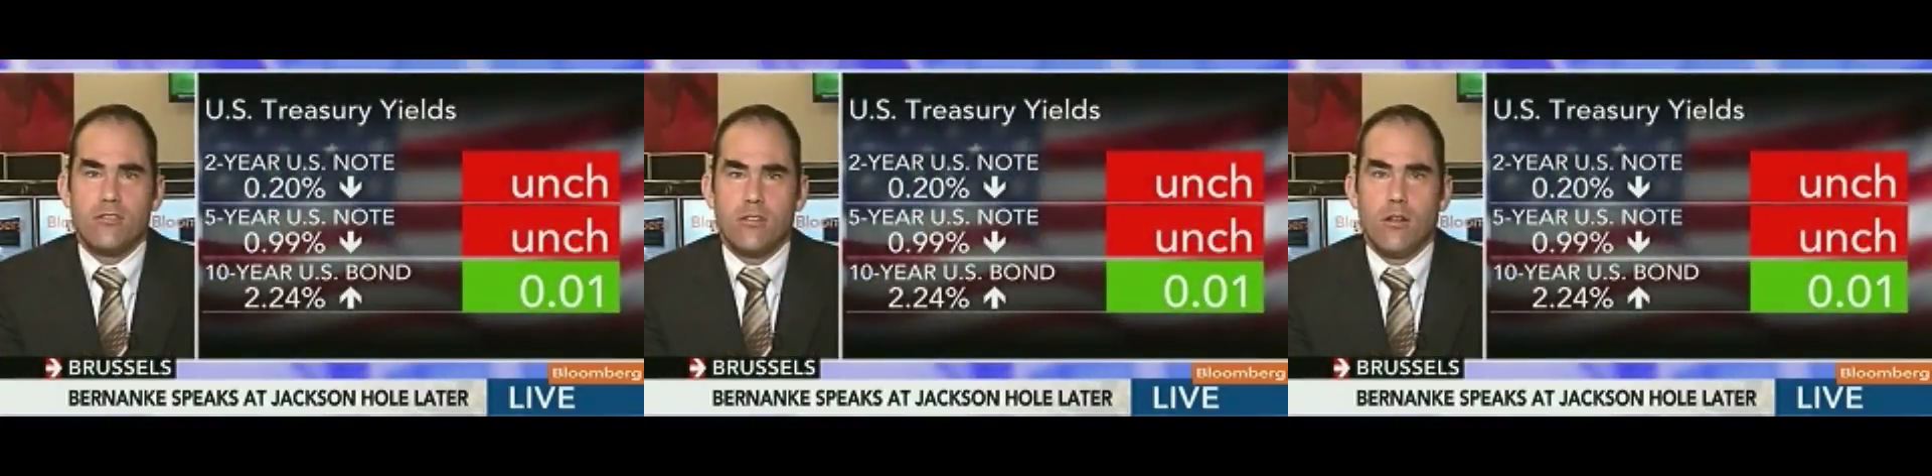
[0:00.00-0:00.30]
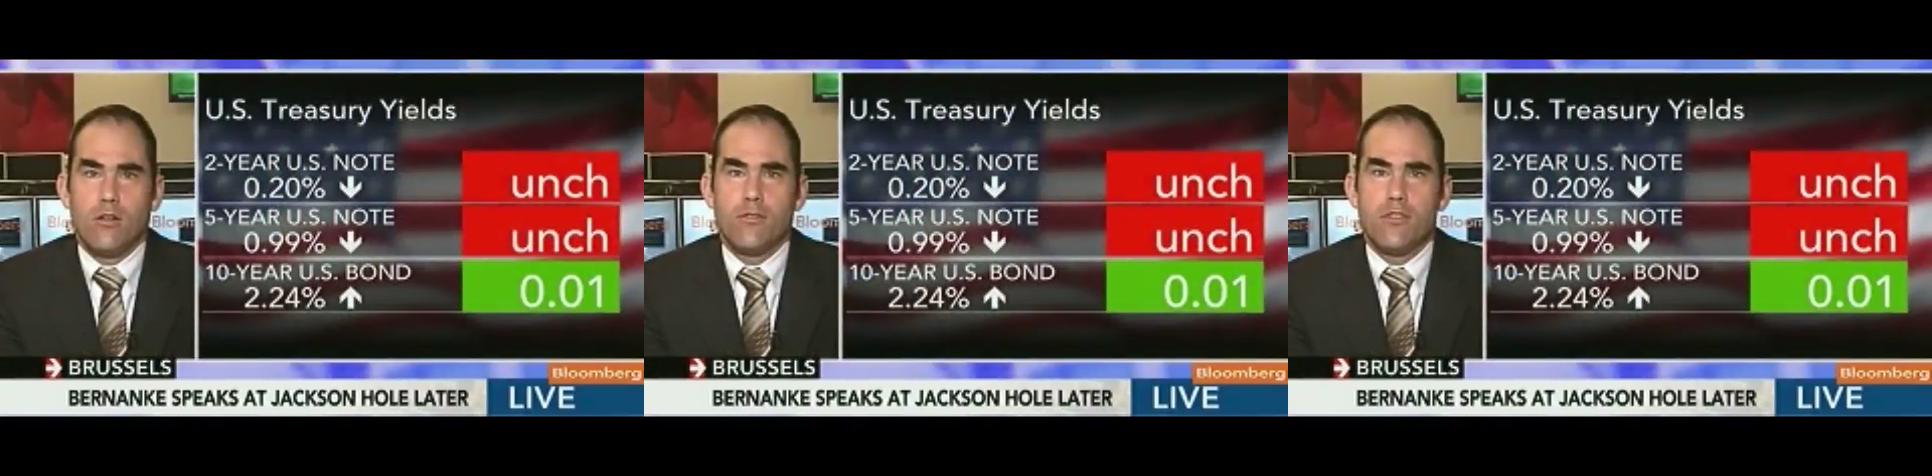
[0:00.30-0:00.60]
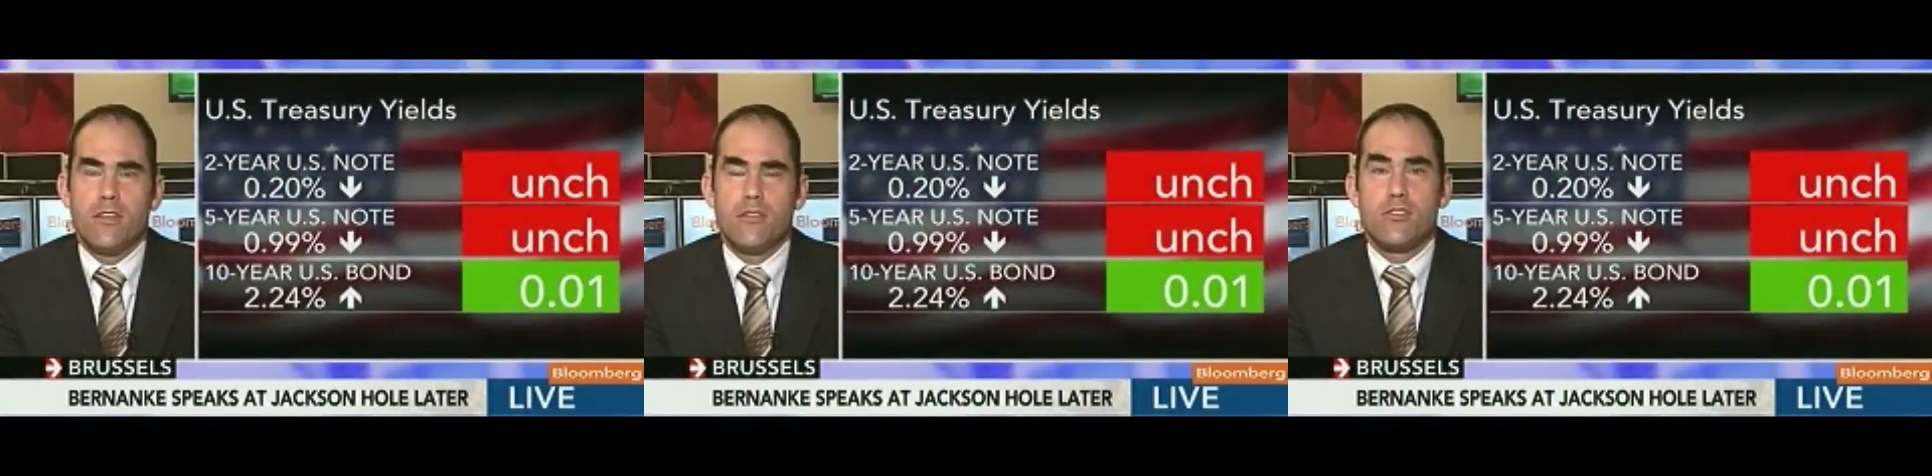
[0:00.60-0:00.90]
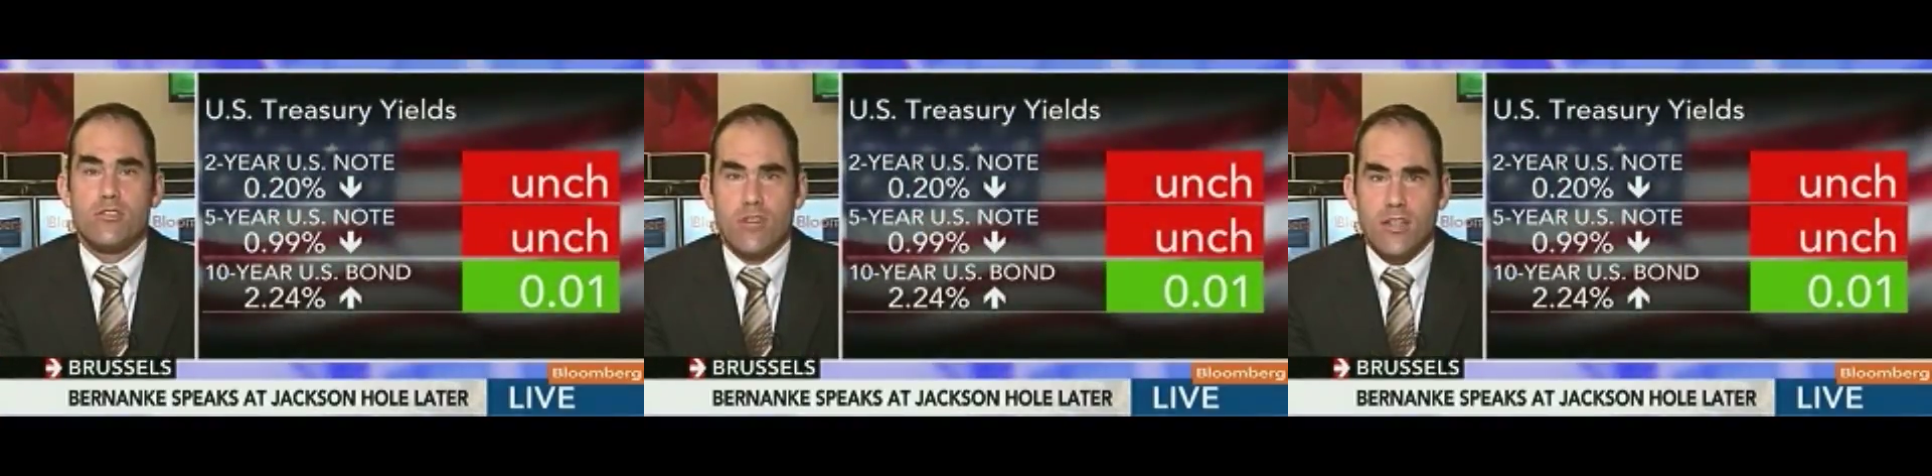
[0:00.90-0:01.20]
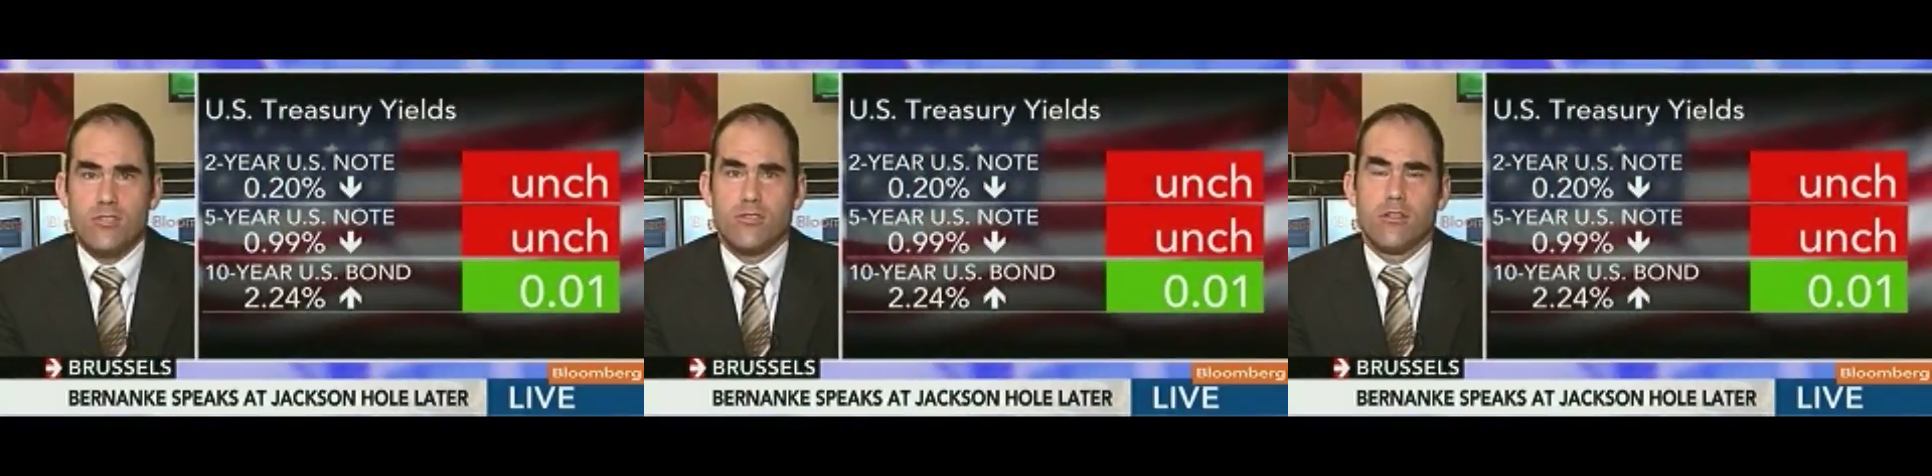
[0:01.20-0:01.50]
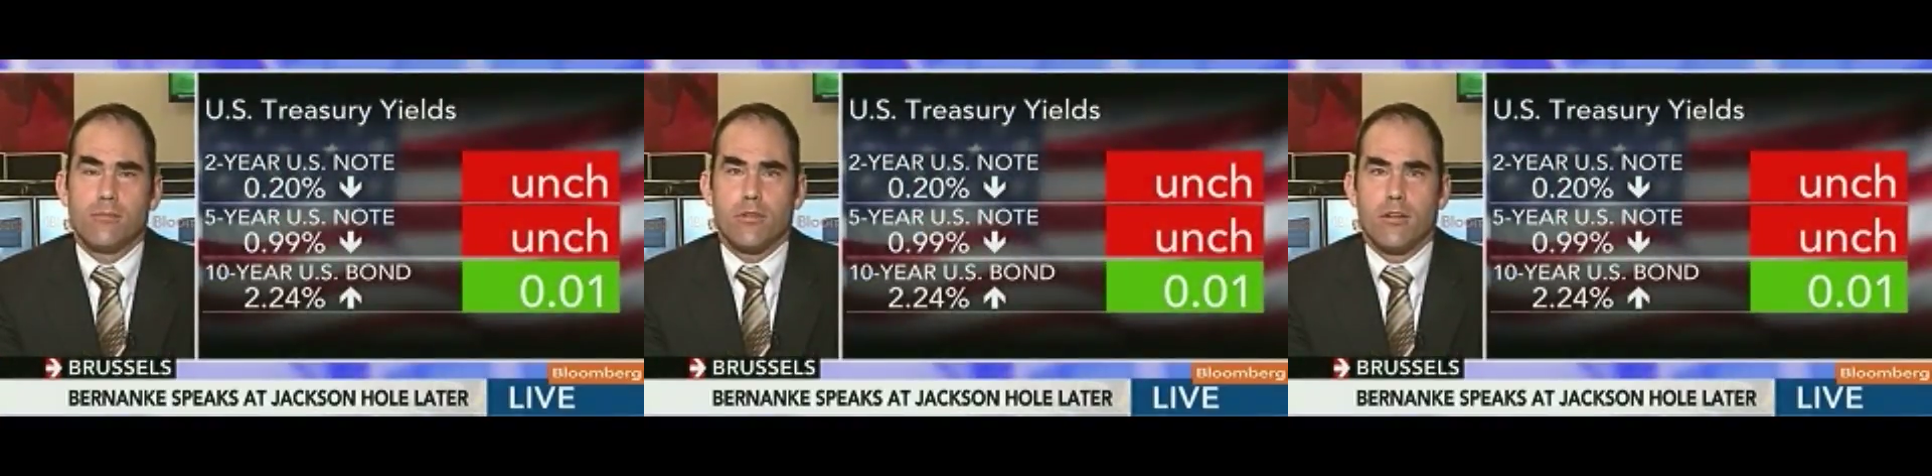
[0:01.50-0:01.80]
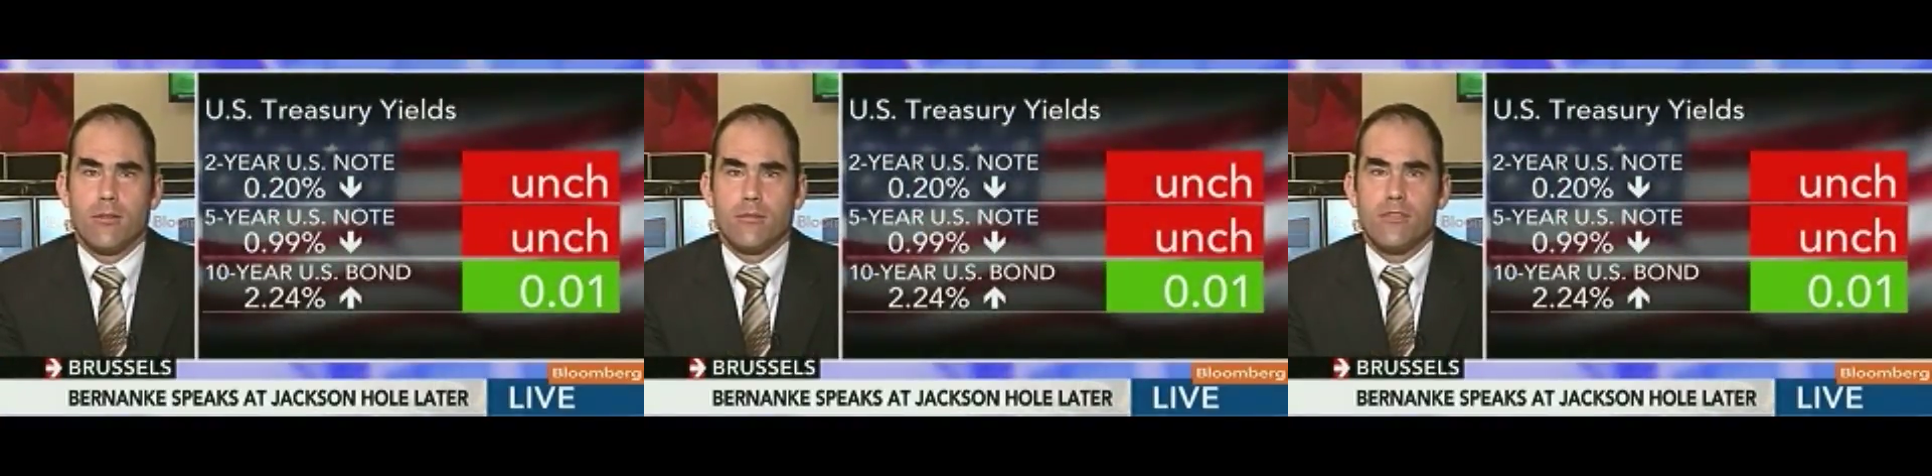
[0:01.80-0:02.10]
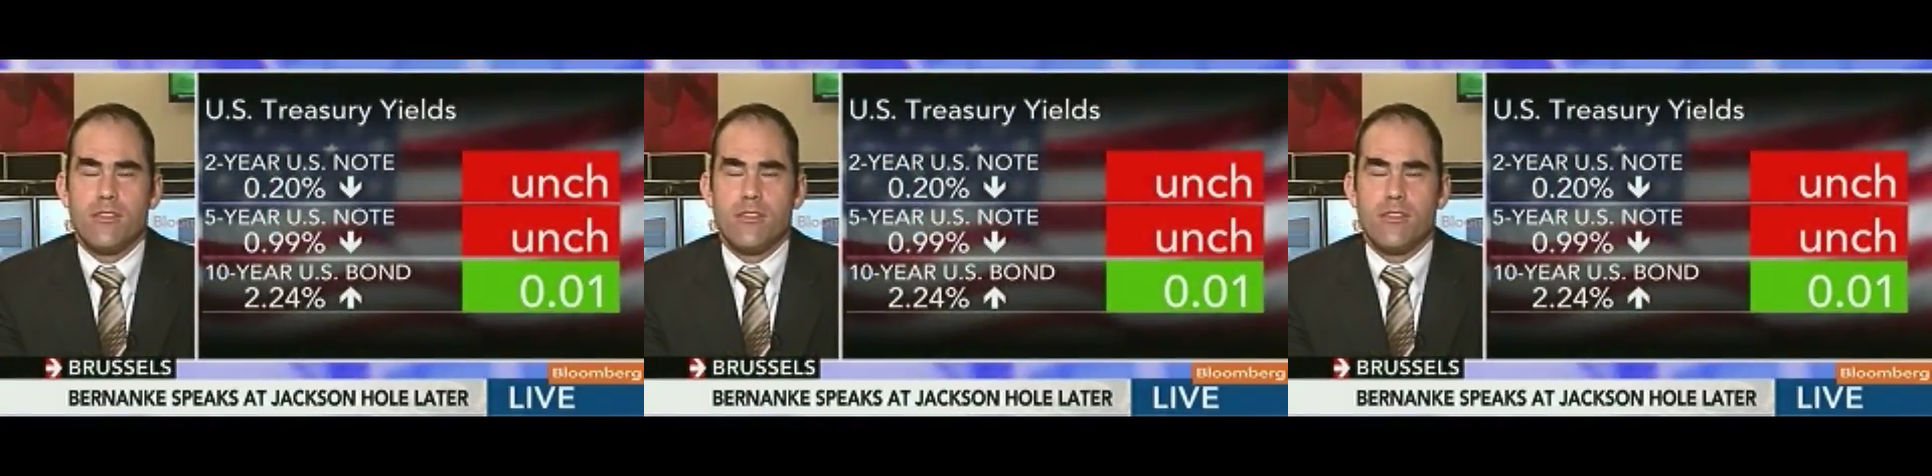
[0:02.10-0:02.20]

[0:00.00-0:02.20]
solve the, the structural problems,